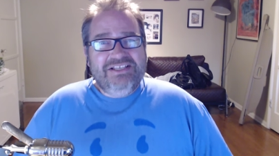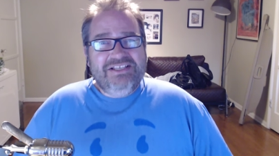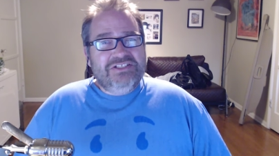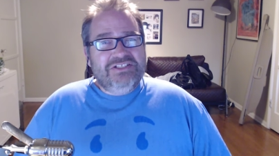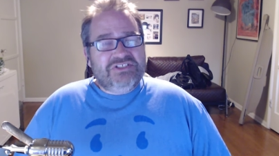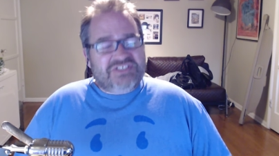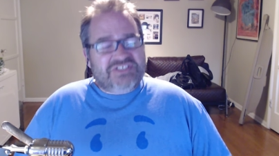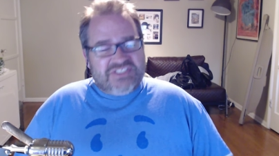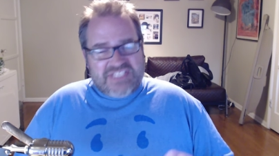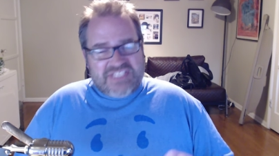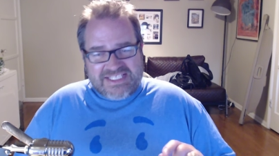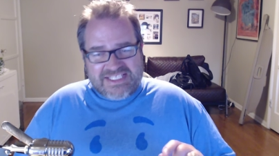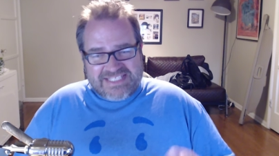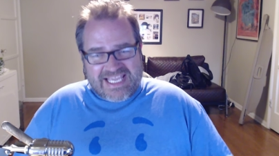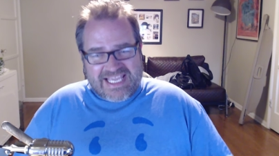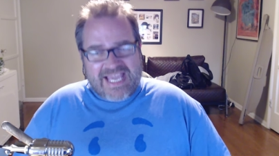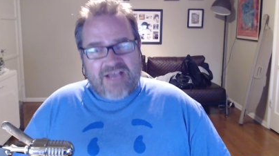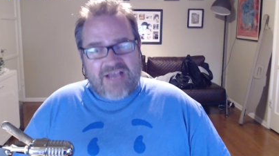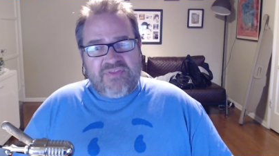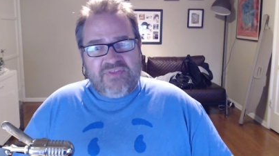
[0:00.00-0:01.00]
Sit
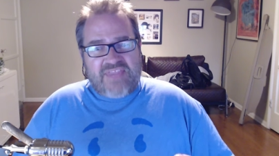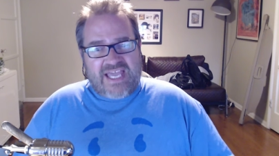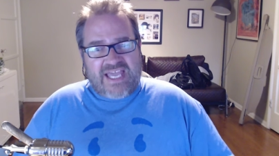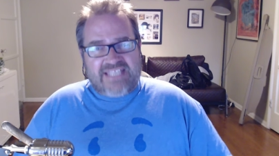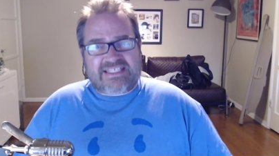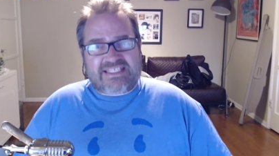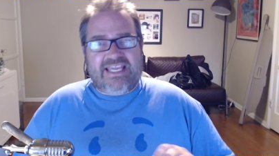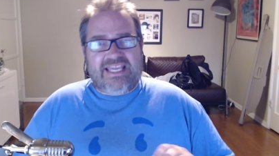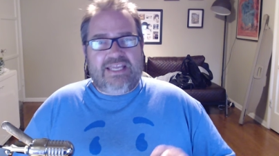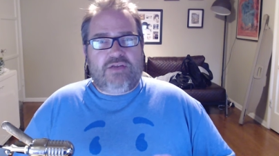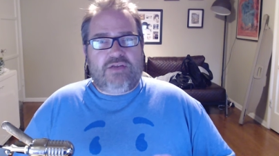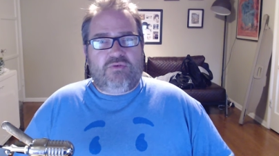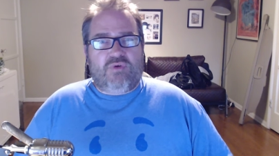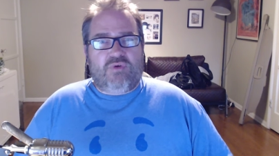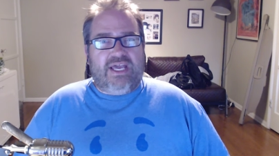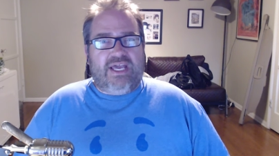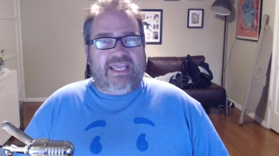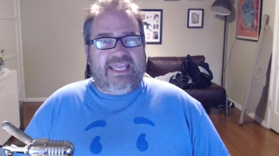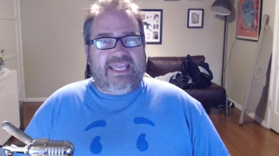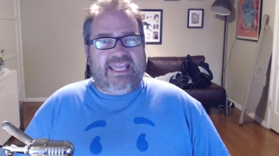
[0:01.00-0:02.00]
down that day and
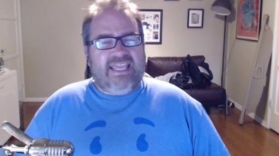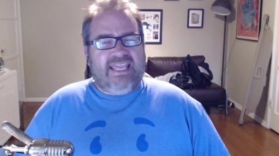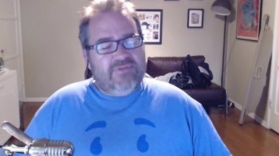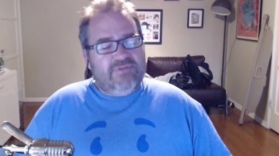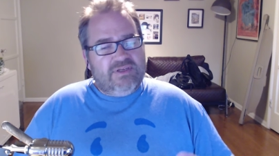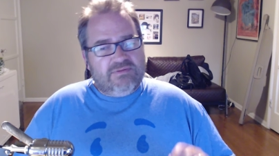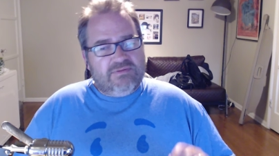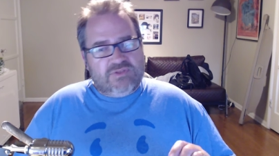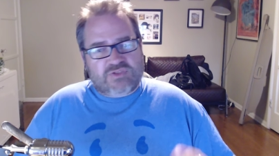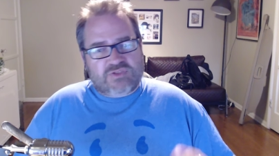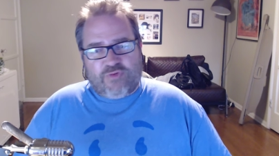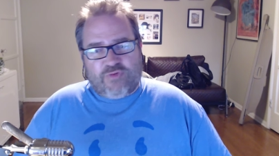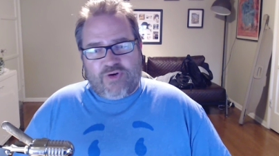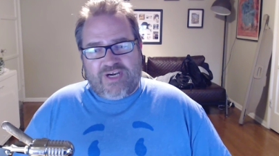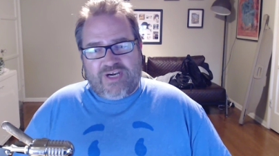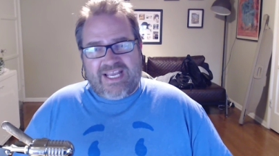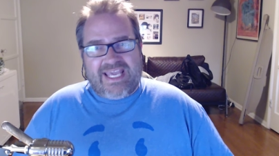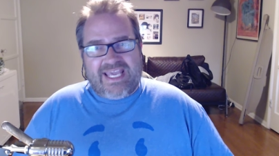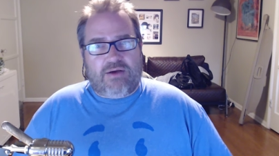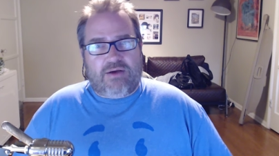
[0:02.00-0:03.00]
write, even if it's for
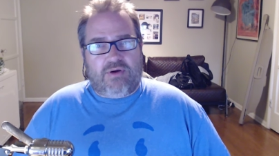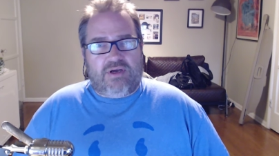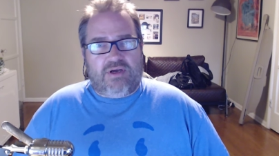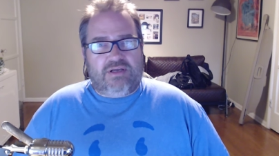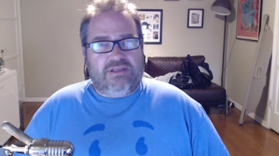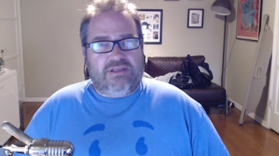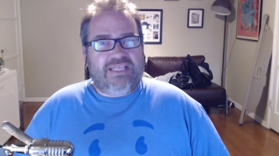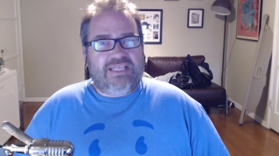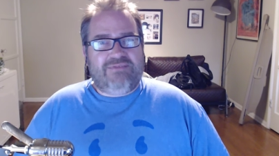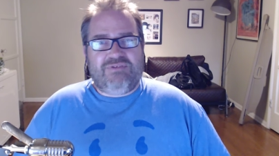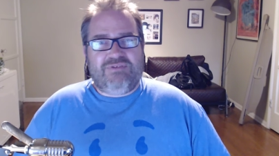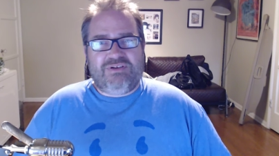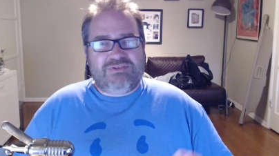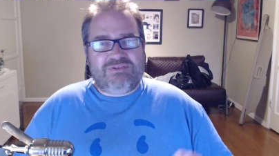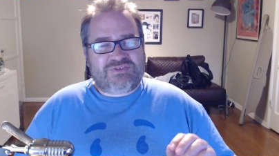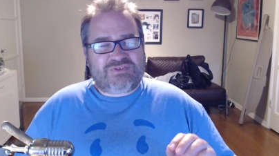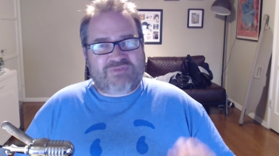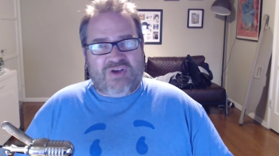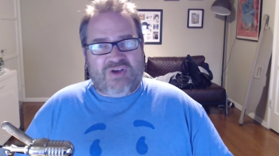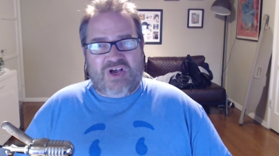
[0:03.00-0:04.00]
an hour, even if
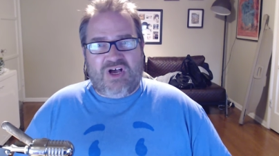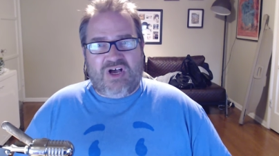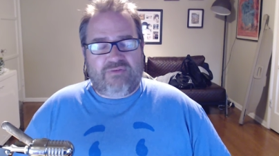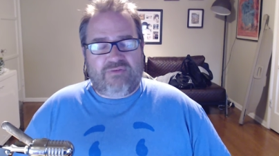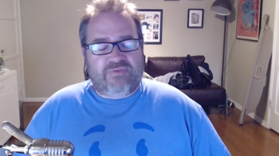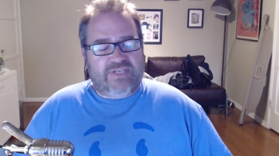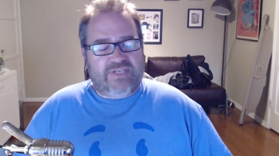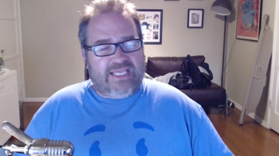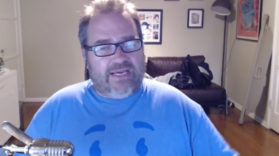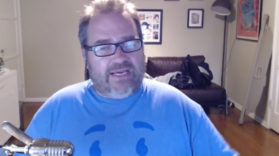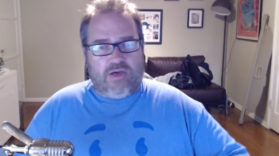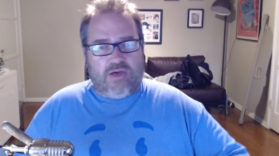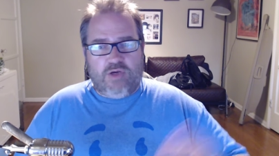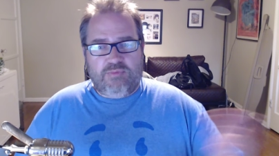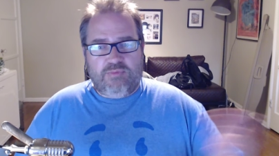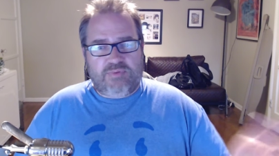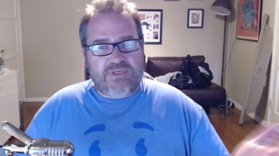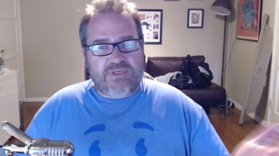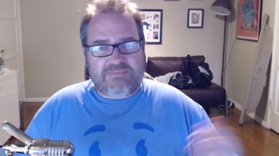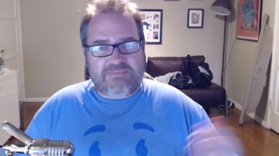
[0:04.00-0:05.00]
it's for half an hour.
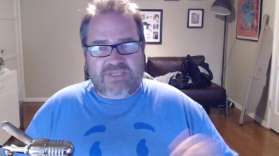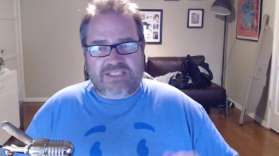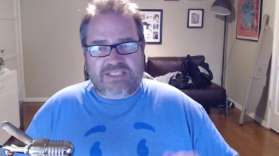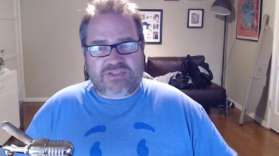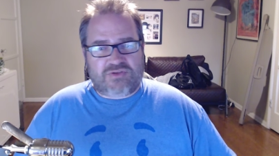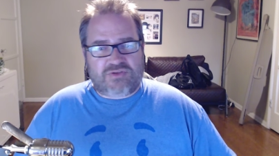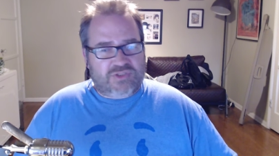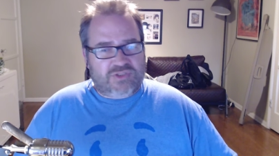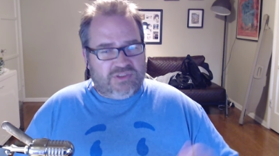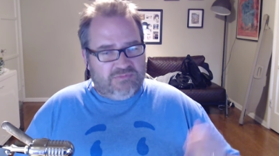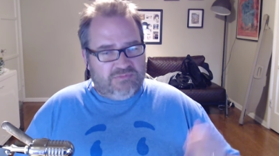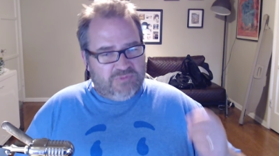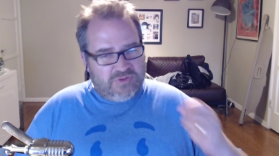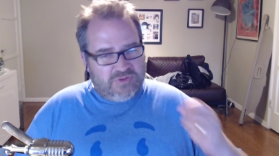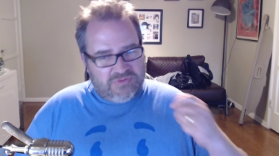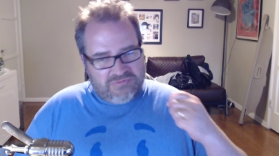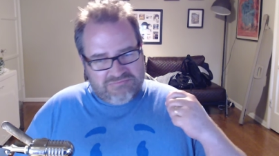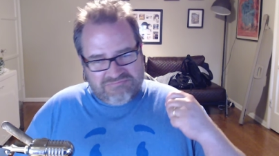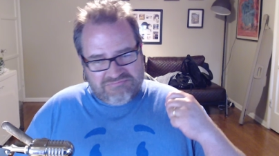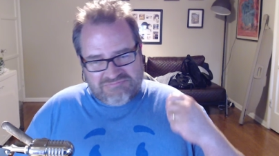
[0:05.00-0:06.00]
Open up that
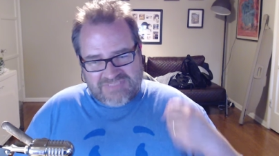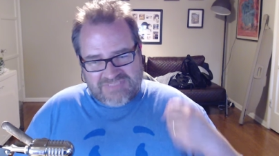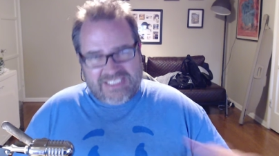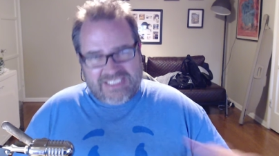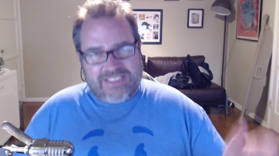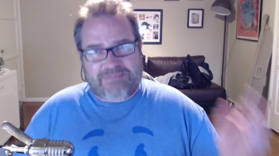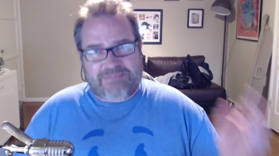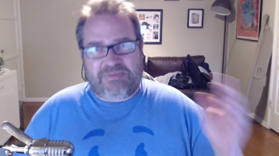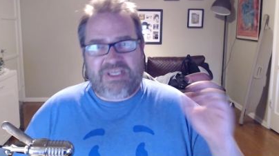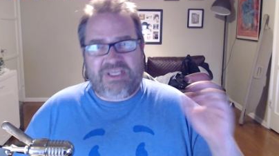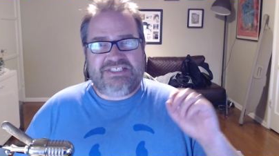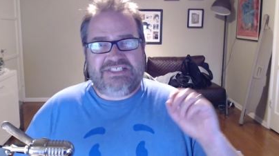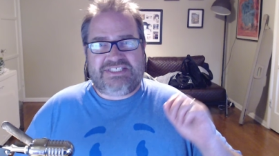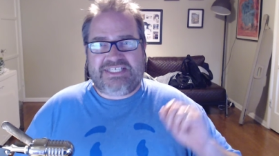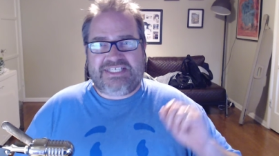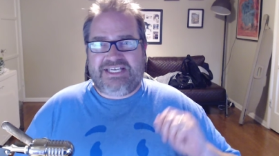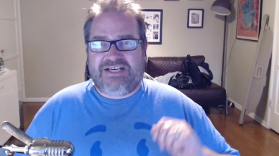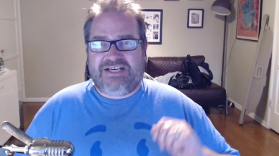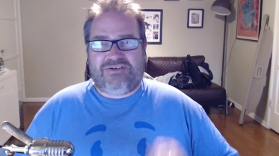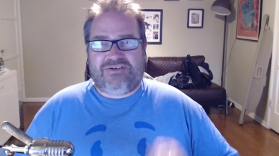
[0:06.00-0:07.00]
document, get your paints
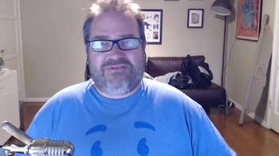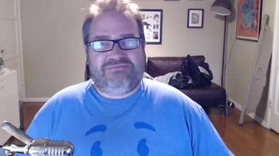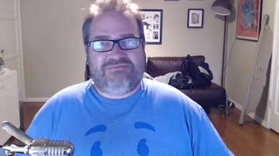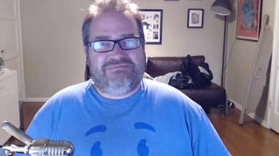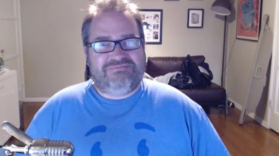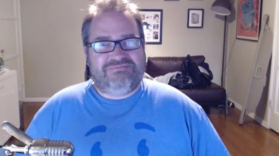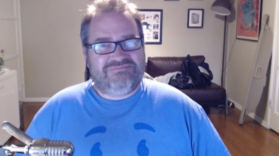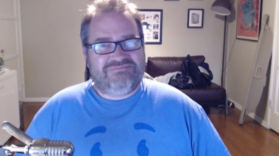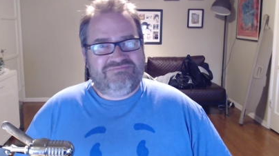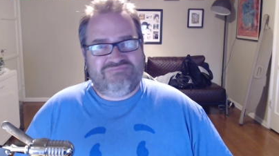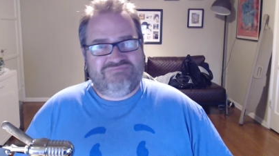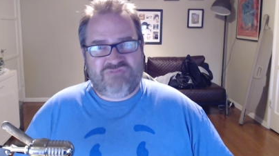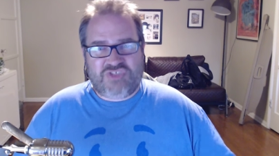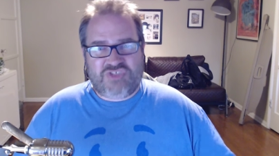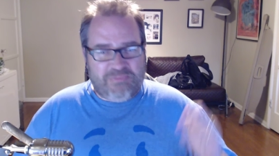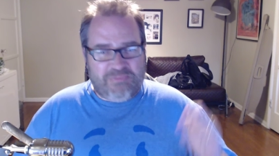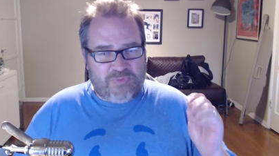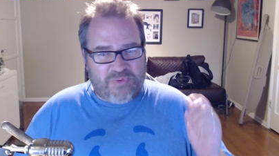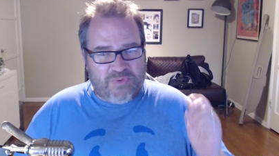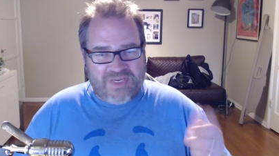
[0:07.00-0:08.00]
out,
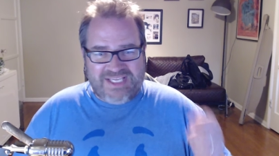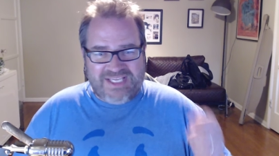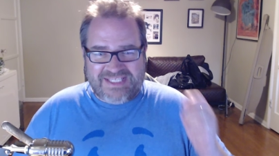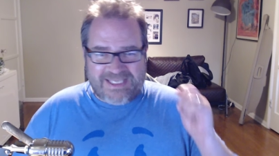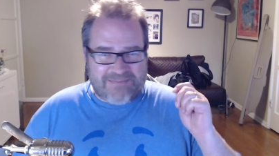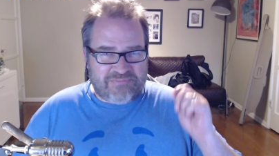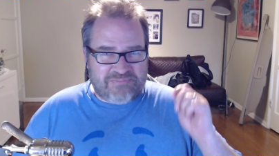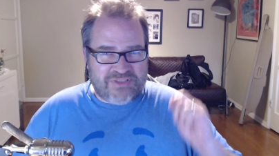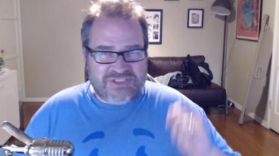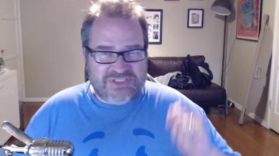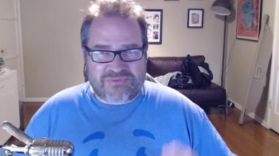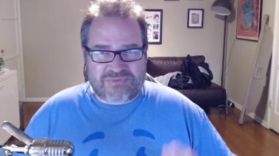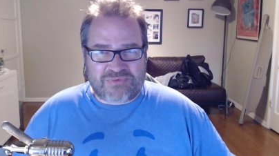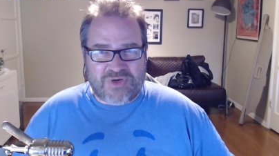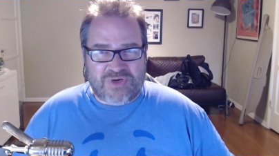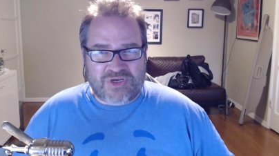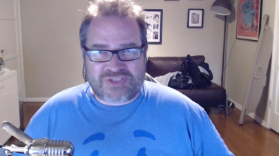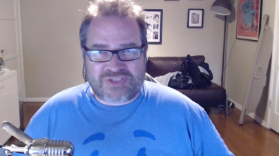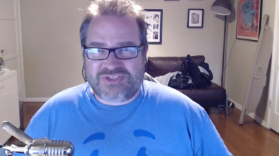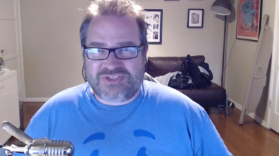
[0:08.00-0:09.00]
chip away at that piece of
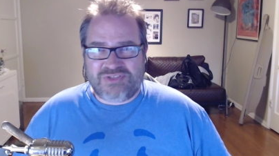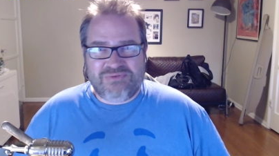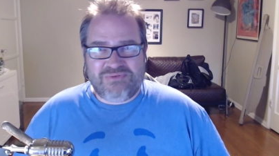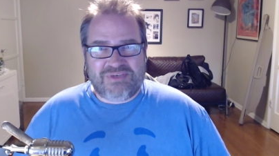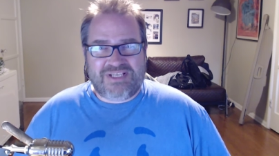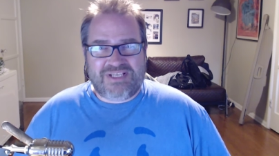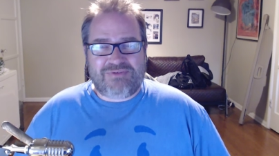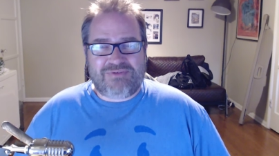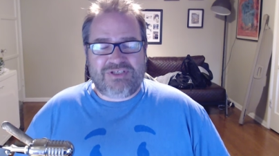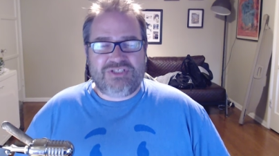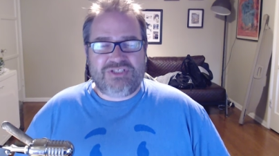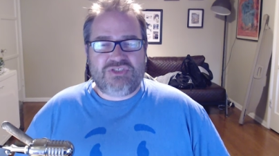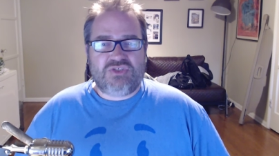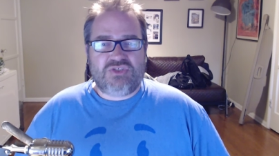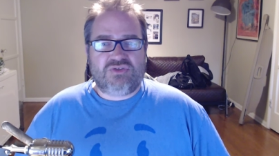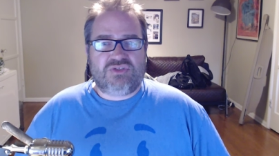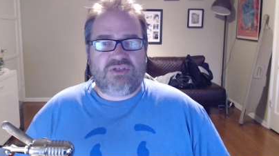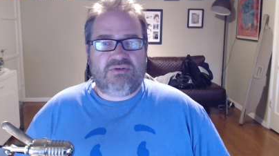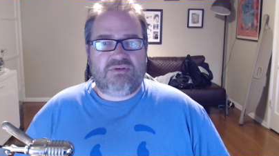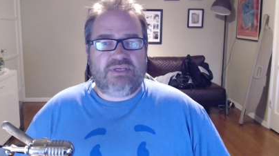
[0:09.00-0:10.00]
rock, do whatever it is
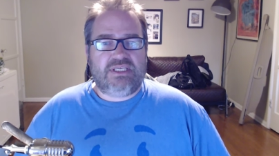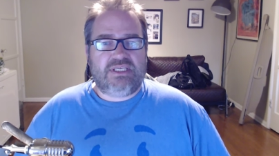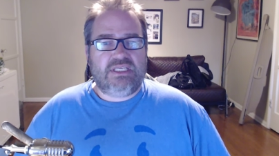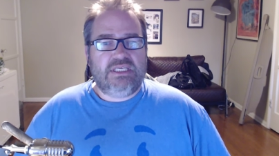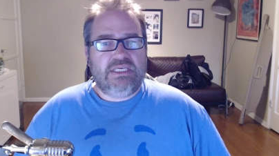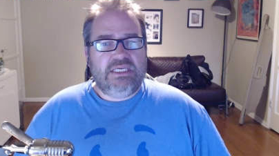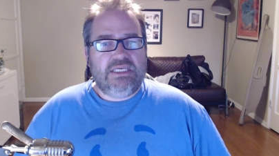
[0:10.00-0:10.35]
you're doing.